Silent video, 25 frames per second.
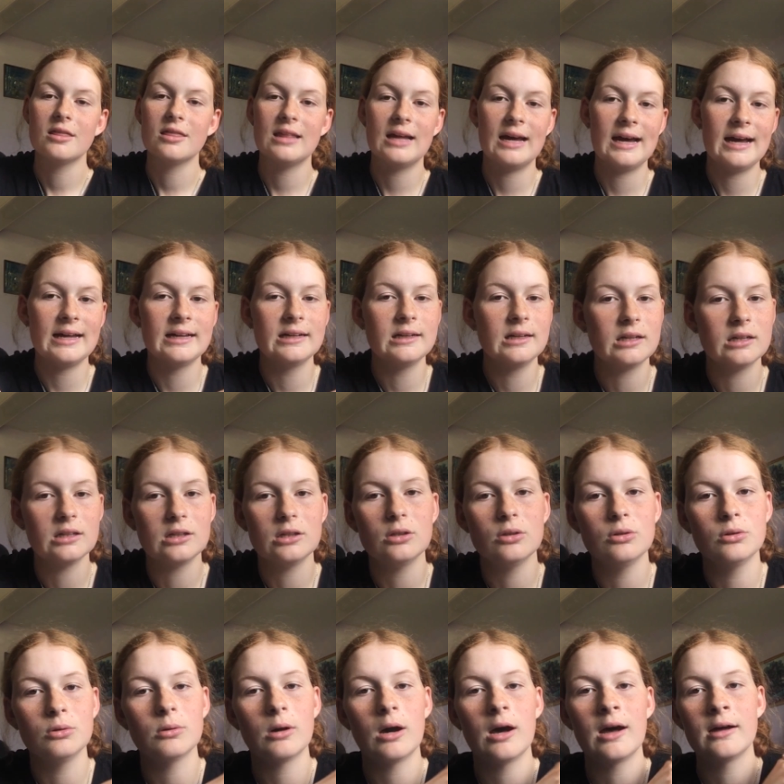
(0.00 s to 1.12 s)
then
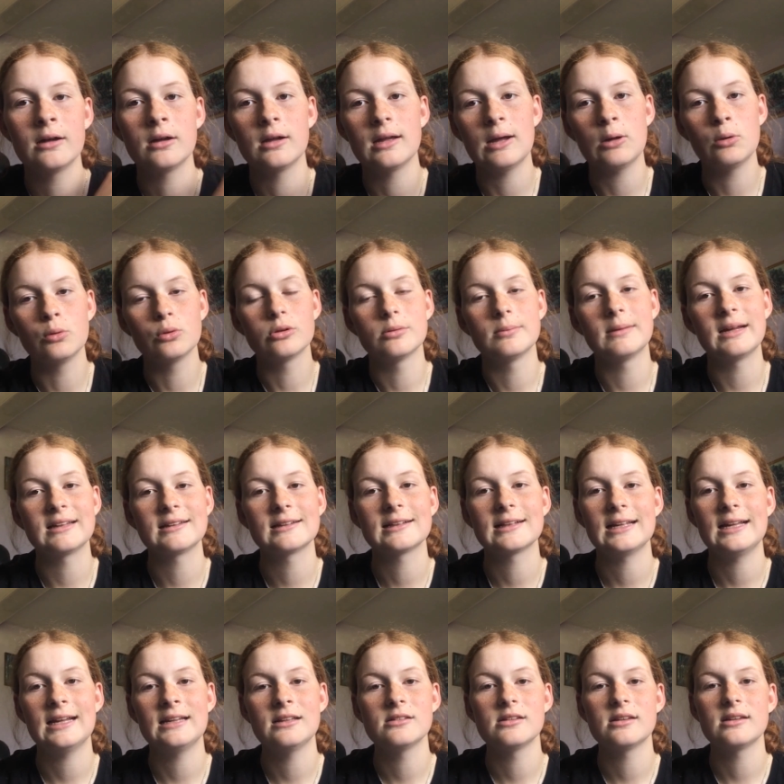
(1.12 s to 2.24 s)
you are
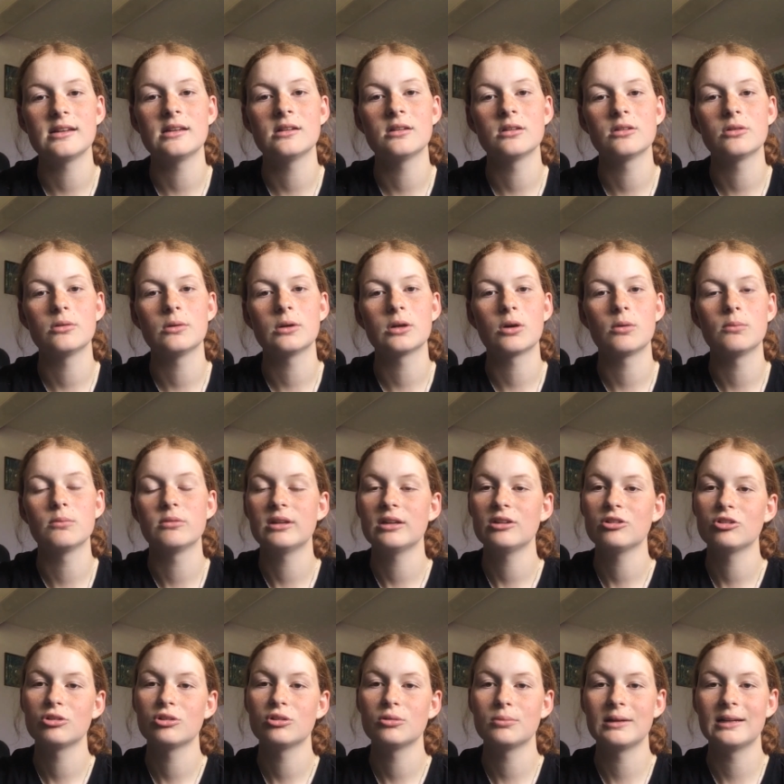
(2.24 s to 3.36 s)
automatically entered into a
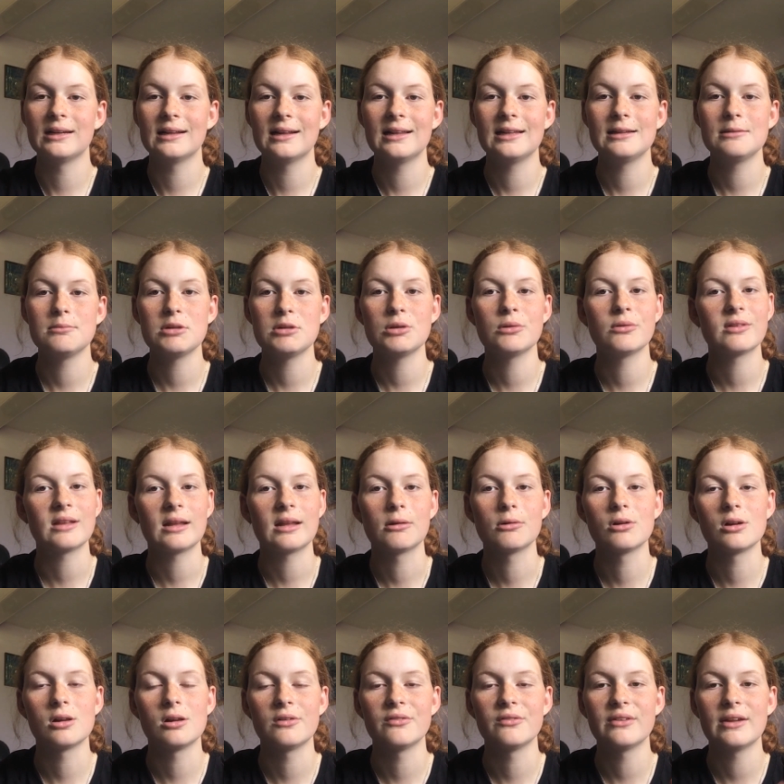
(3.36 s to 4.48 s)
competition to win a new
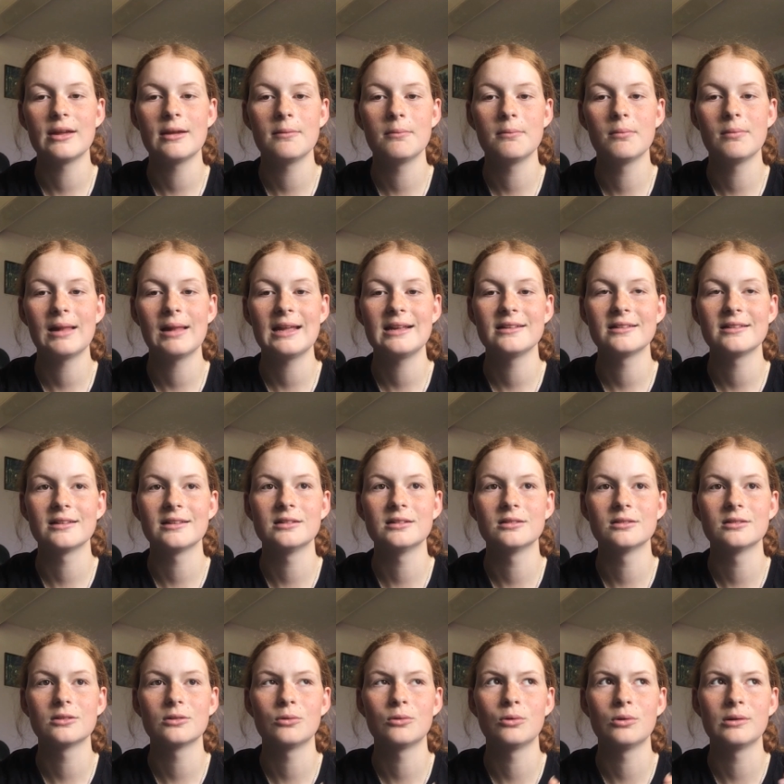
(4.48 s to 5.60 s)
Selkoff
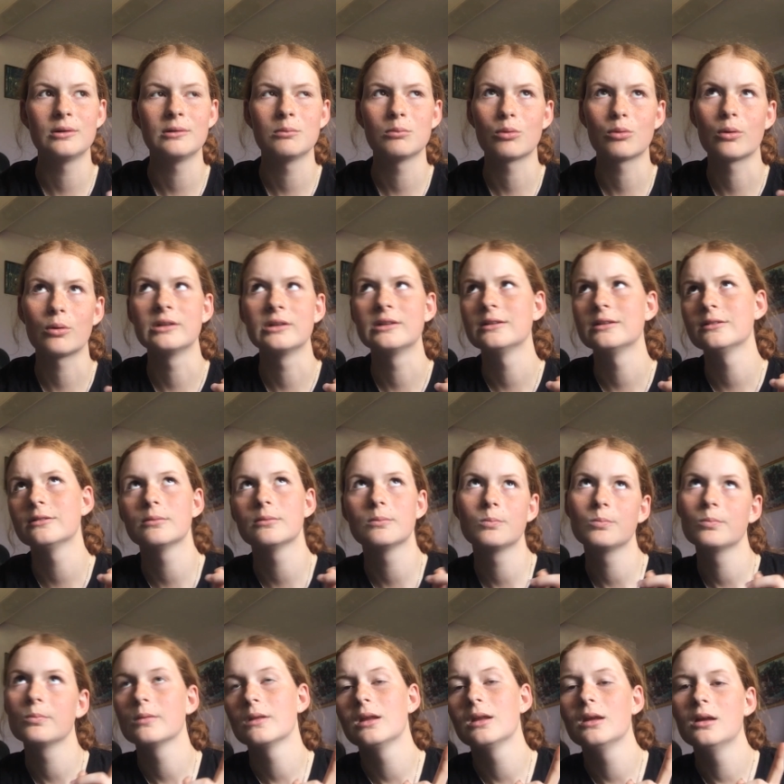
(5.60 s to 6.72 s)
emblazoned or embroidered
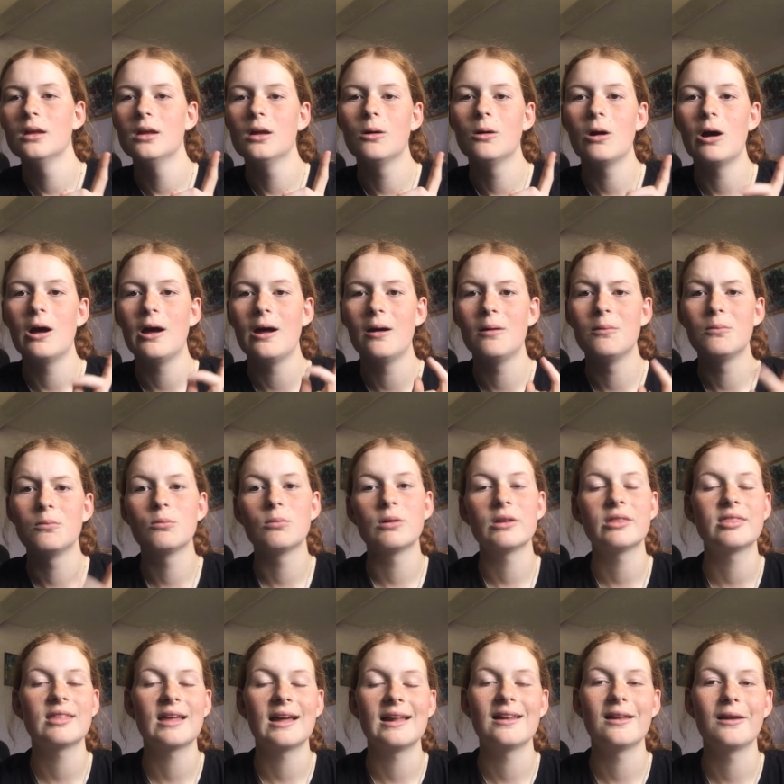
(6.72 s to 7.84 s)
um,
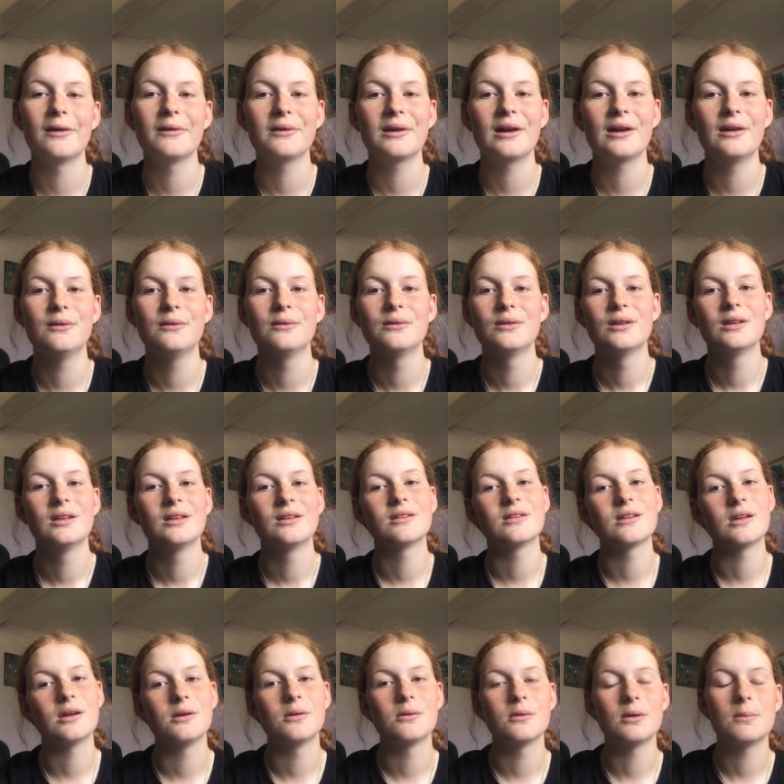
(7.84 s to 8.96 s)
with their logo.
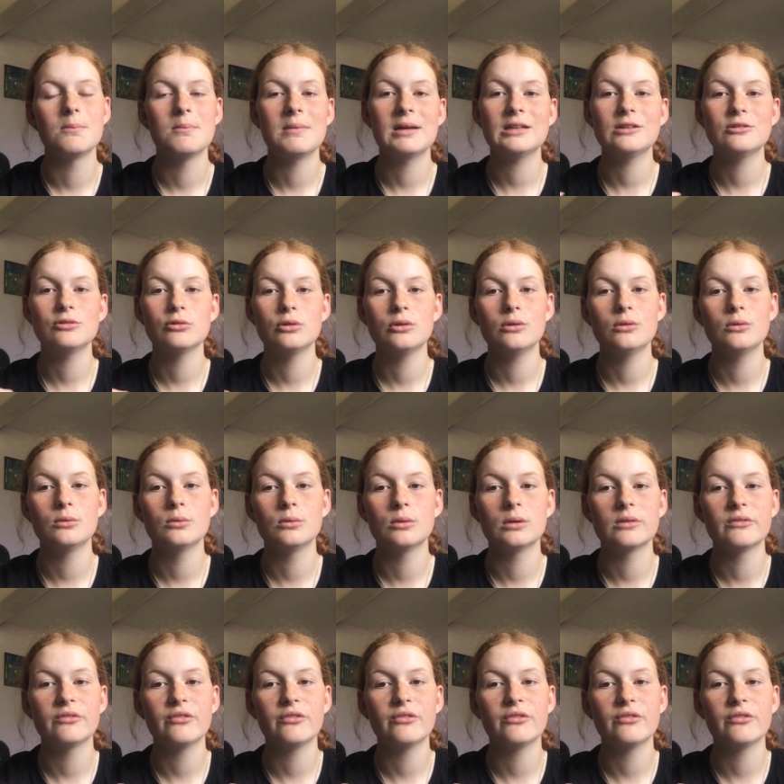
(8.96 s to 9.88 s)
So make sure you